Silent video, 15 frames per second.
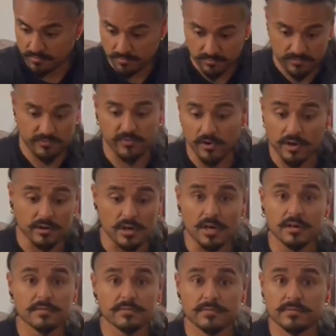far
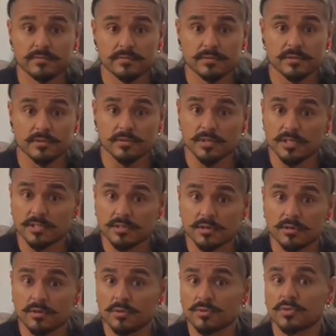off to this
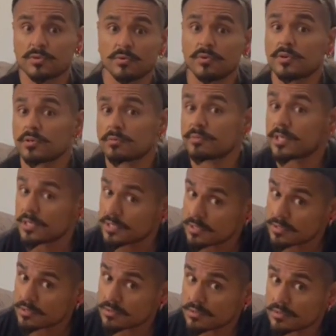close quarter,
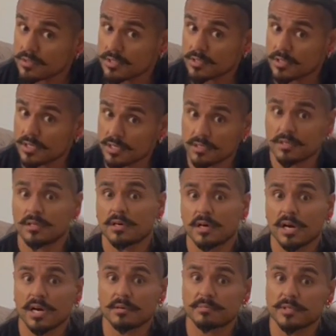because in
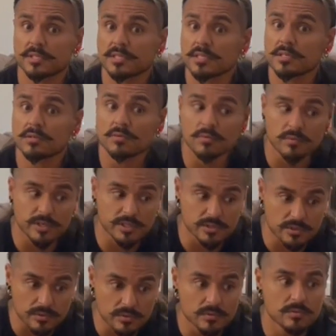IPC we
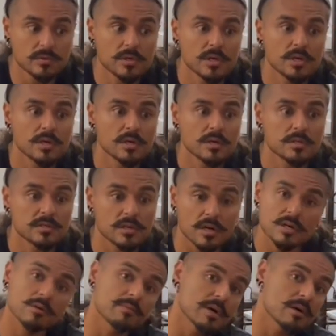do
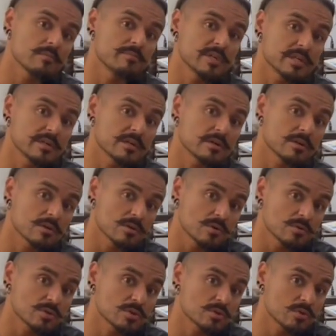talk about being
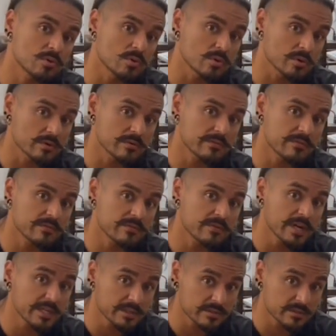close quarter
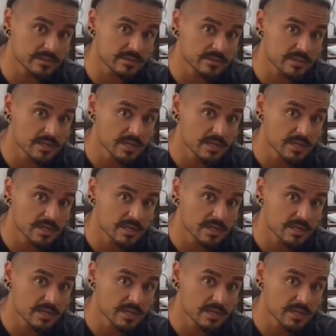fighters.